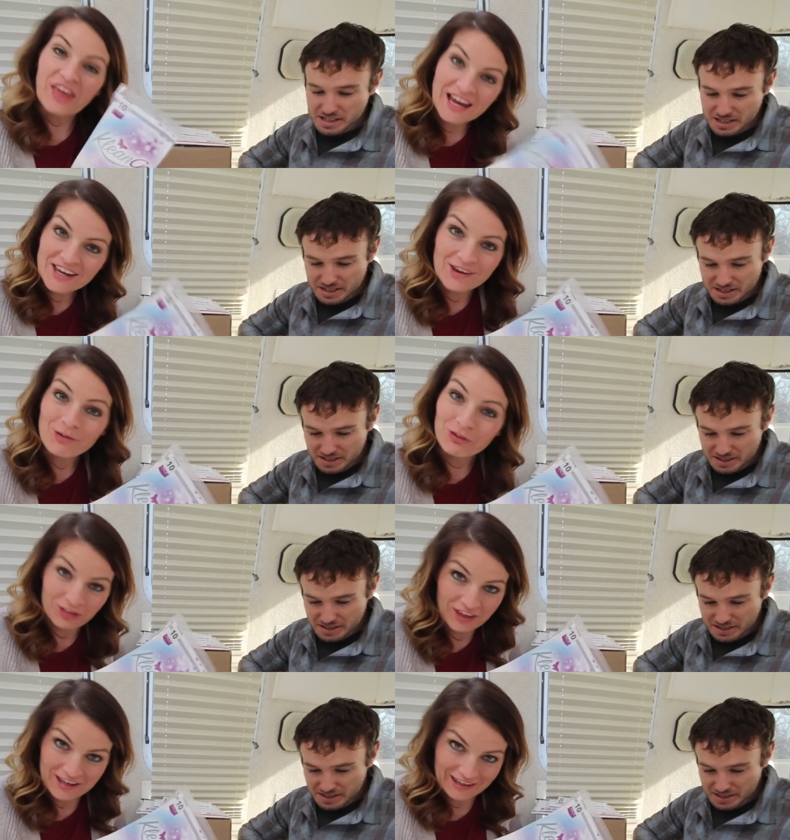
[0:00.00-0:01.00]
Speaker 1: Thank you for
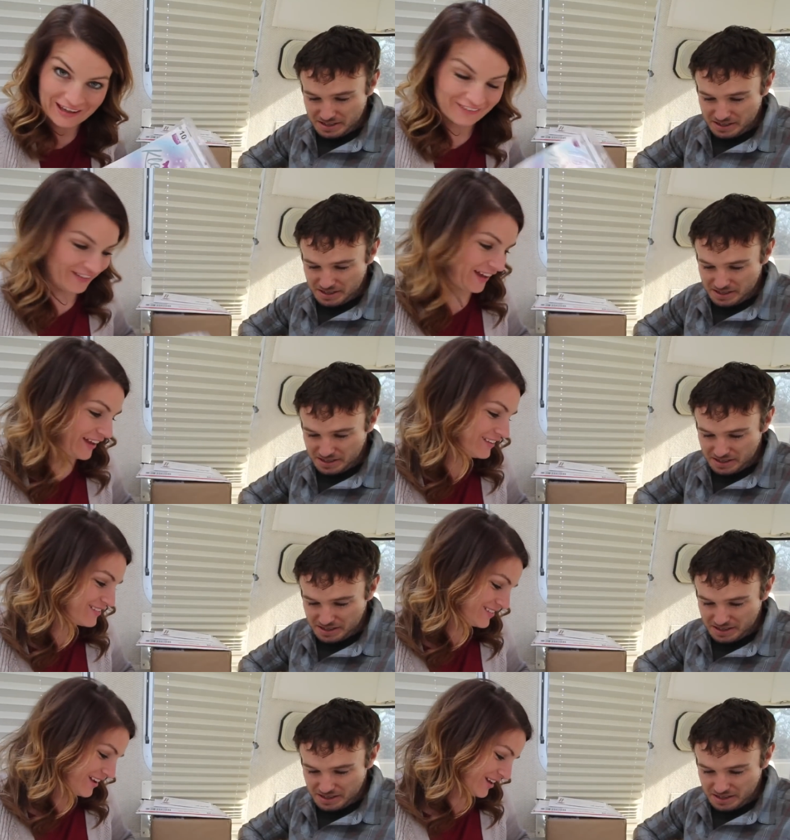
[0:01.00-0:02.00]
thinking of
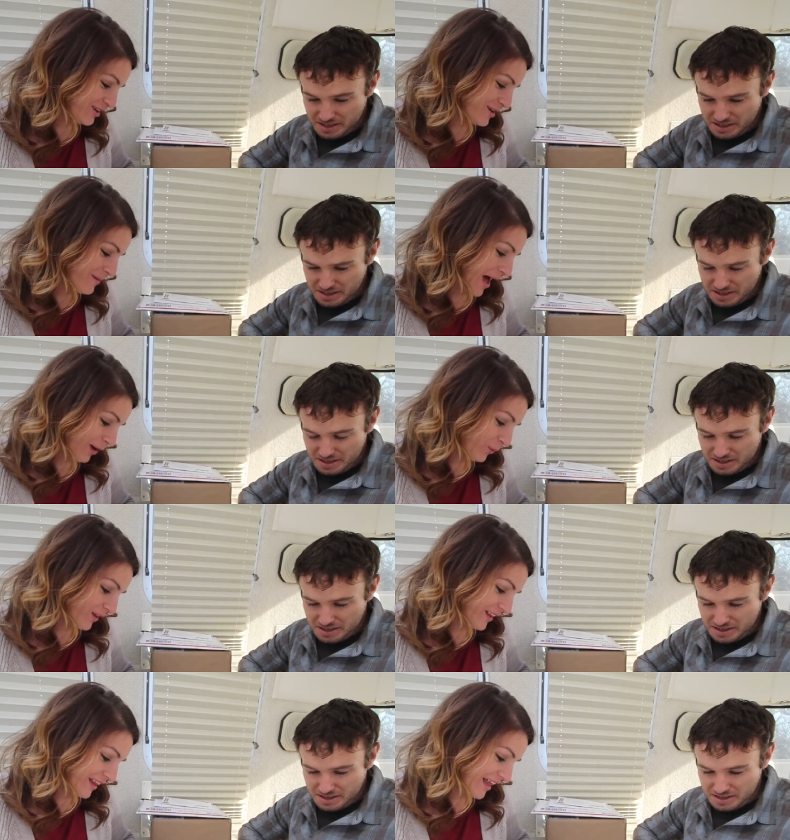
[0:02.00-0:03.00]
us. I
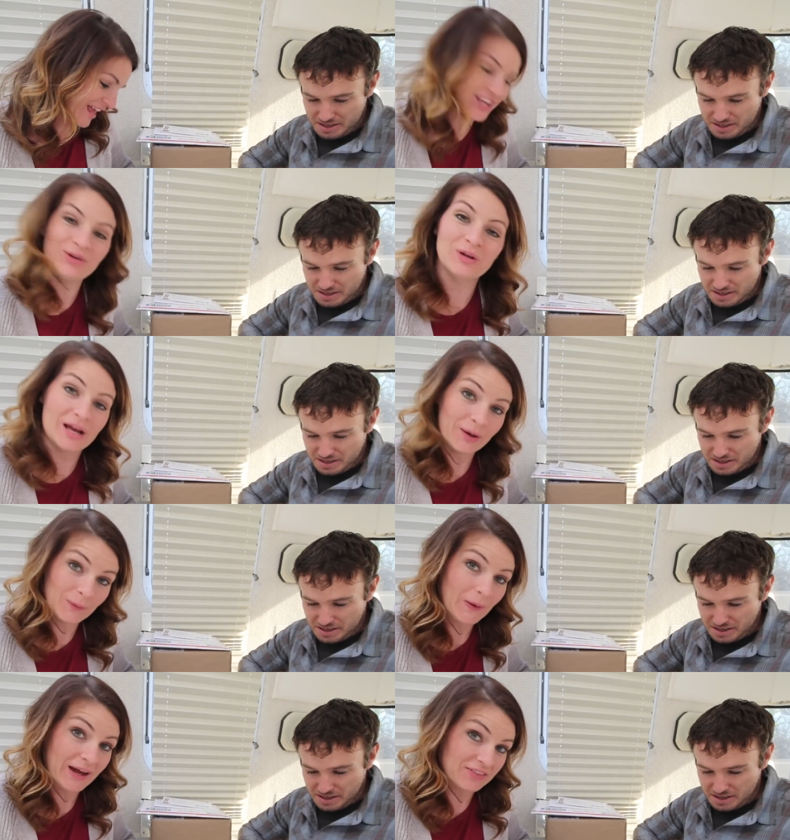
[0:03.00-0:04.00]
will let you
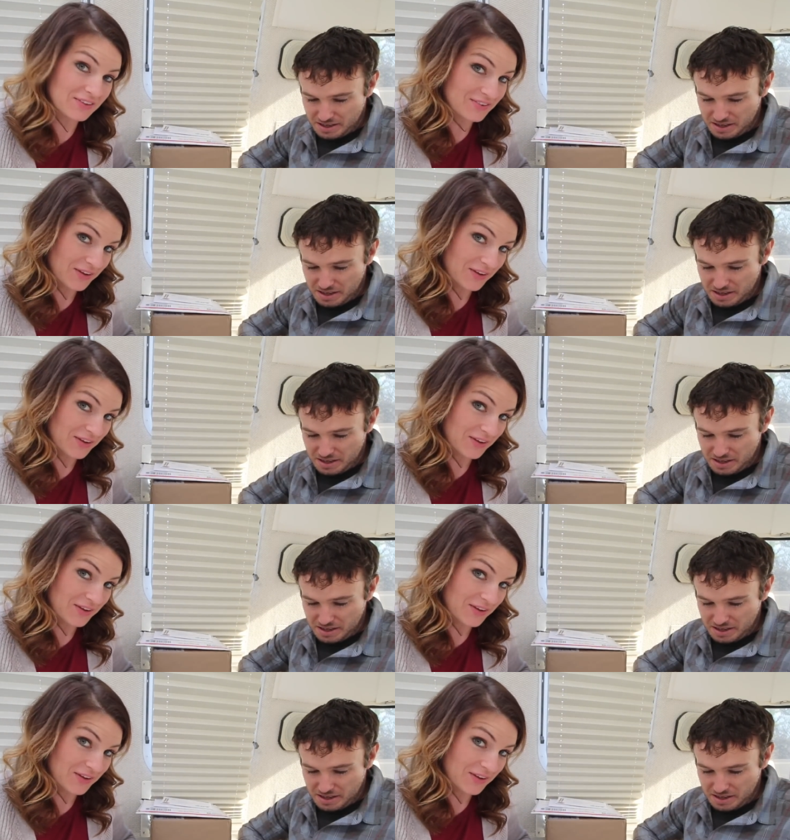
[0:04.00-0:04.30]
know how this